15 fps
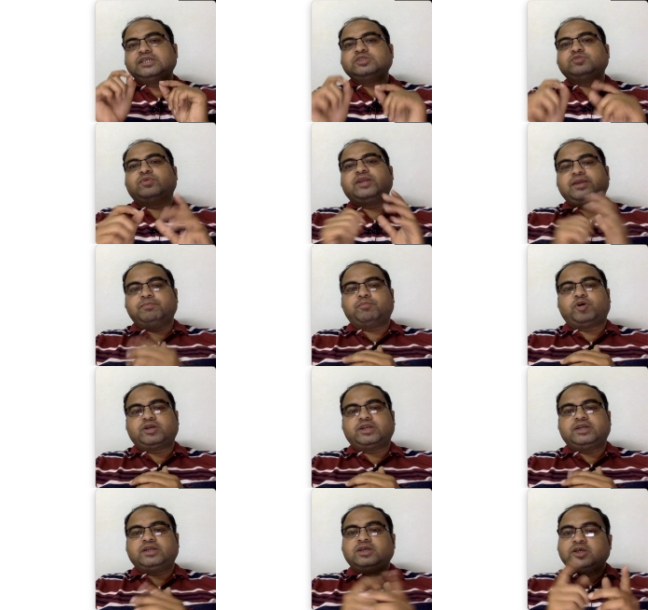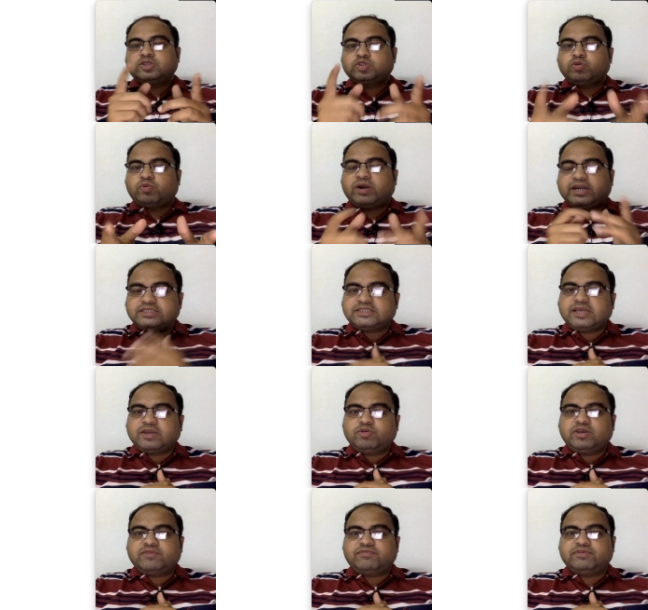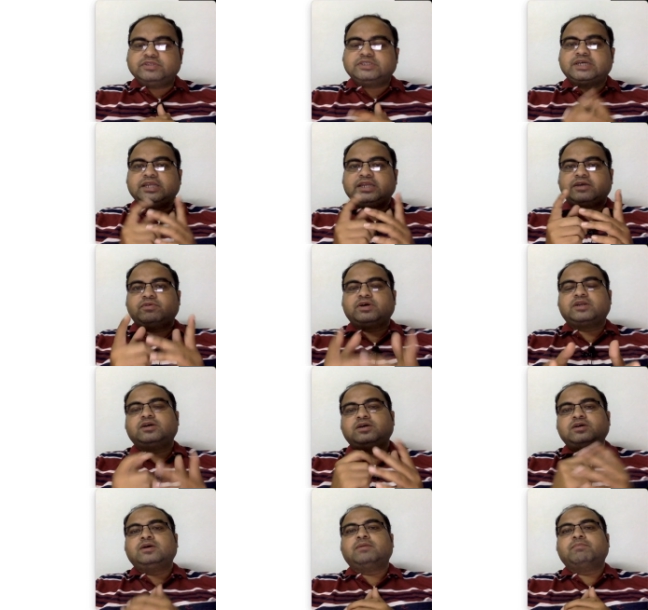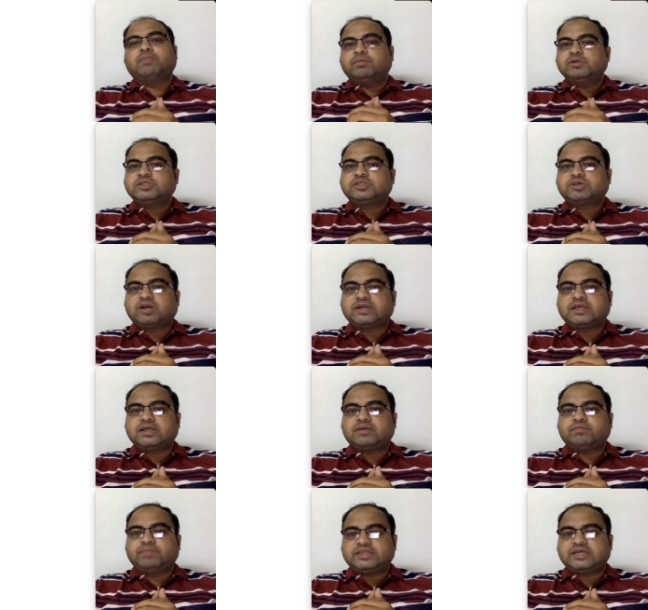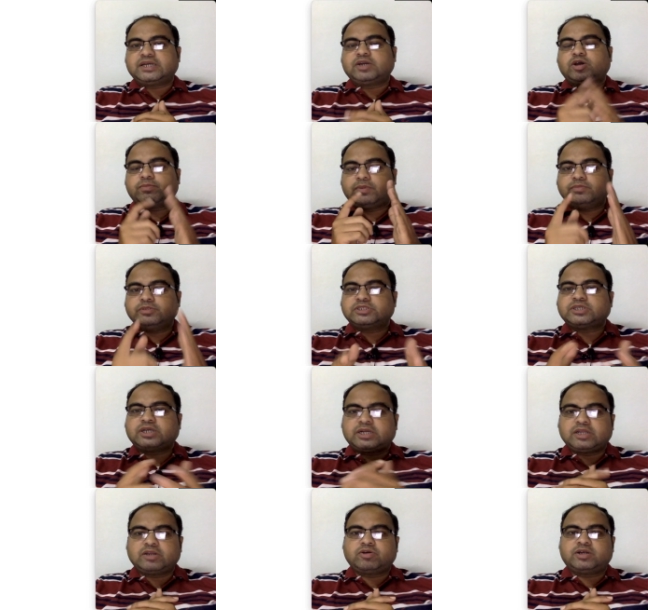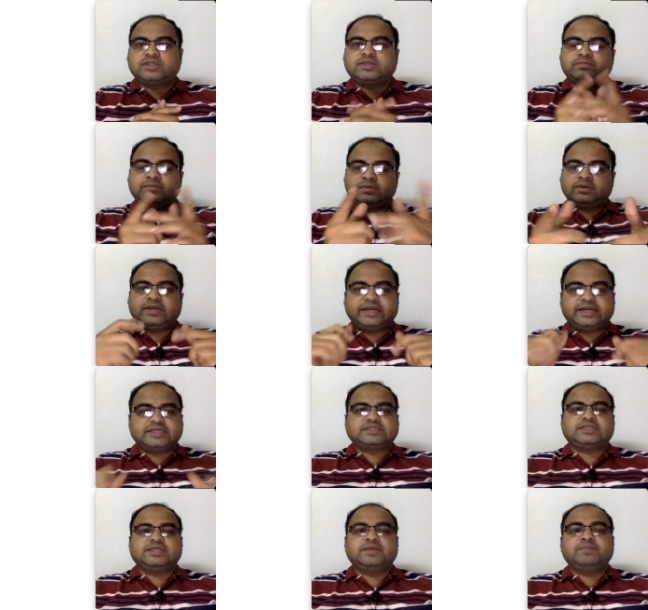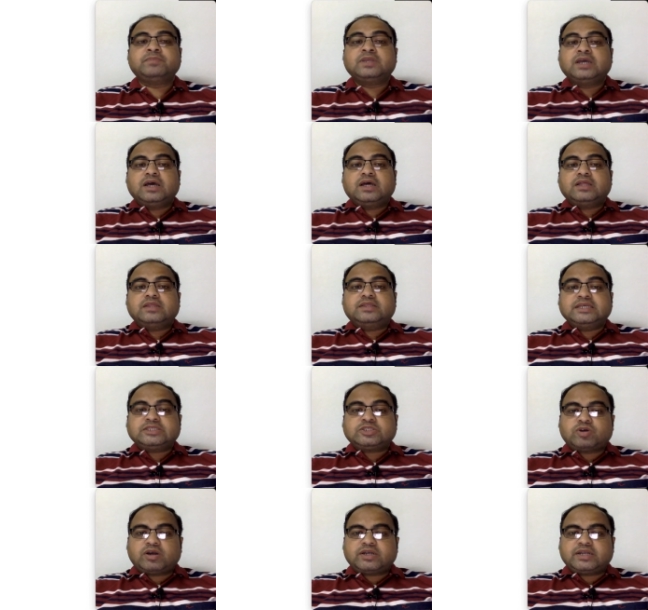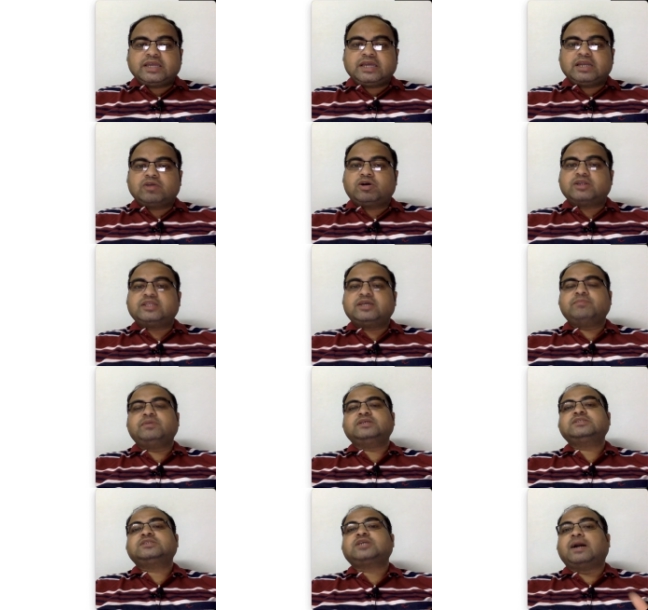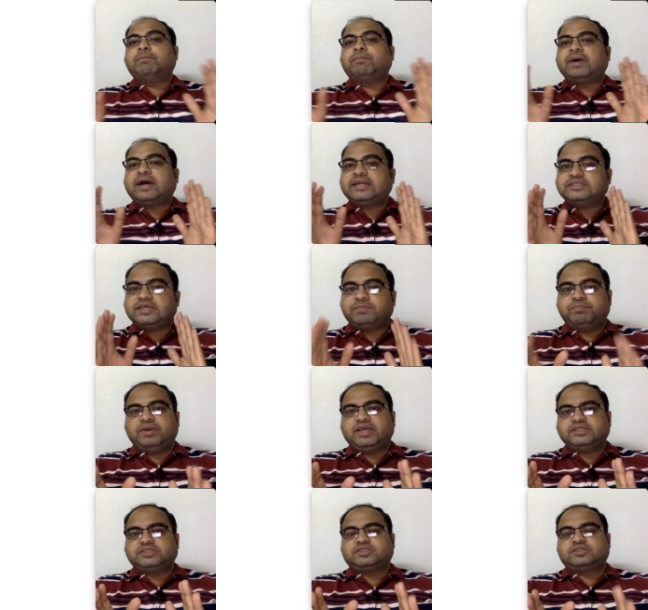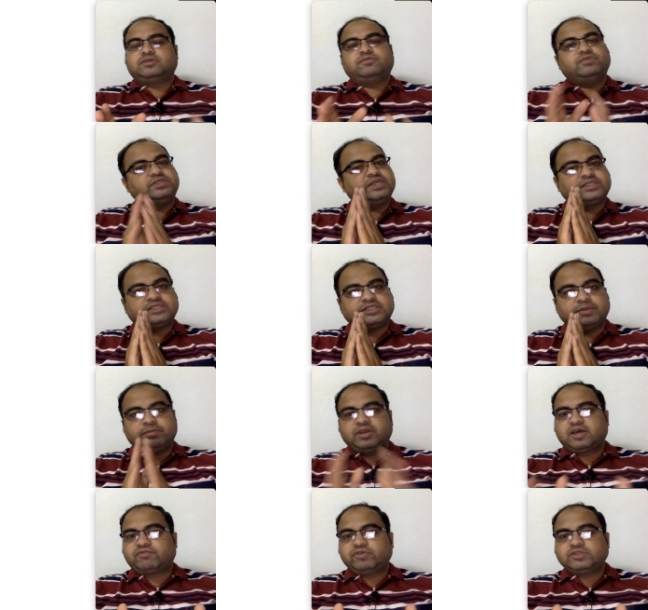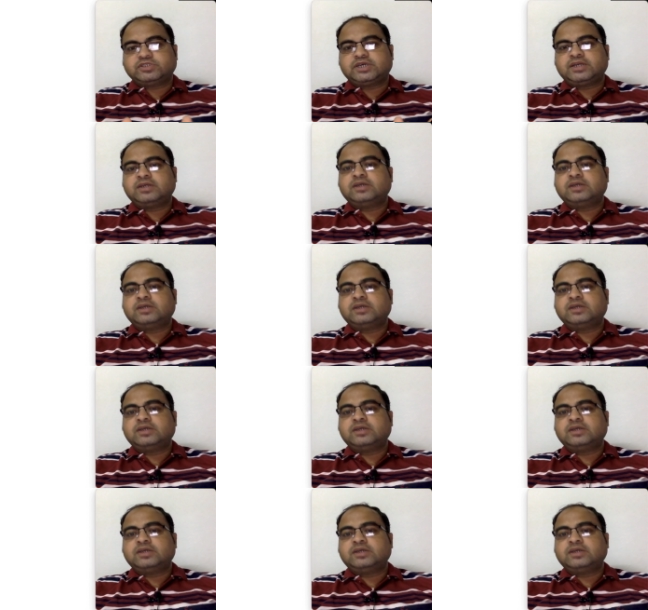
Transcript: very important so what is the unique feature in our uh, bubble sort uh, method or bubble sort algorithm let us see this sorting algorithm is comparison based which is similar feature